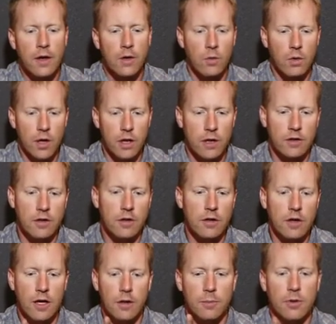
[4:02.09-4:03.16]
When I did a
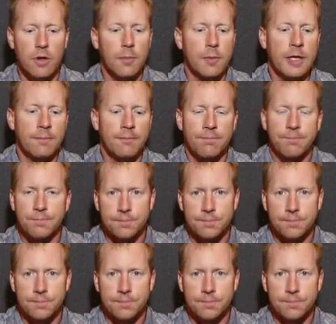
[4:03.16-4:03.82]
lot of plumbing,